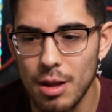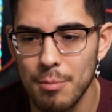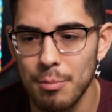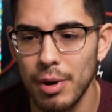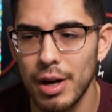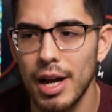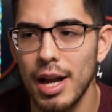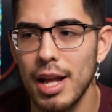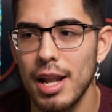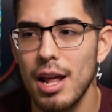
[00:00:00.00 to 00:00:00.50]

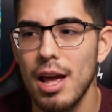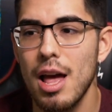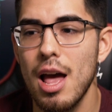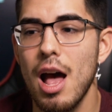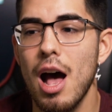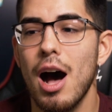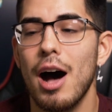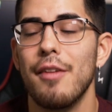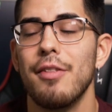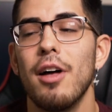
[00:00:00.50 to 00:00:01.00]
But
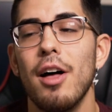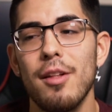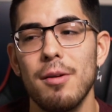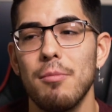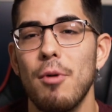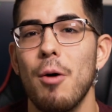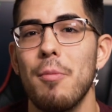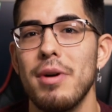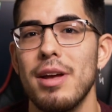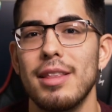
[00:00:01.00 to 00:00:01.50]
another
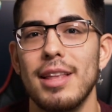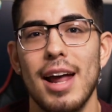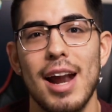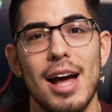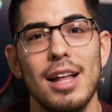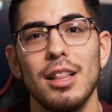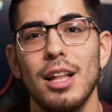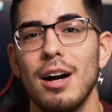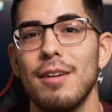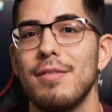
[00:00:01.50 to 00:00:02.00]
moment that
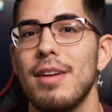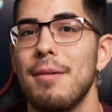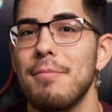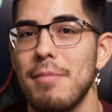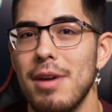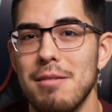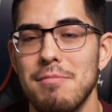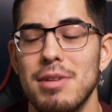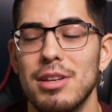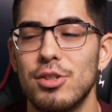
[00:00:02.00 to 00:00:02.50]
I love
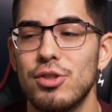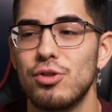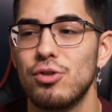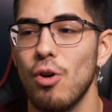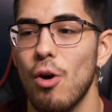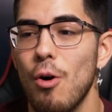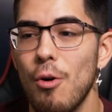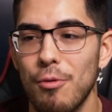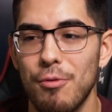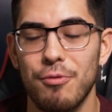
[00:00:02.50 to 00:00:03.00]
that made me
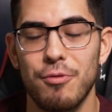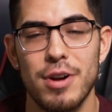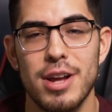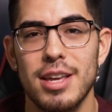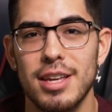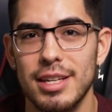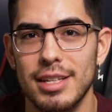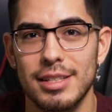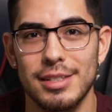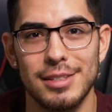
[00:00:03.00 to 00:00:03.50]
so
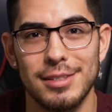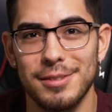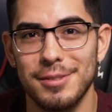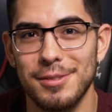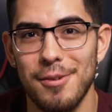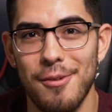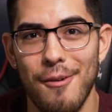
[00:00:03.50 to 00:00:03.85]
freaking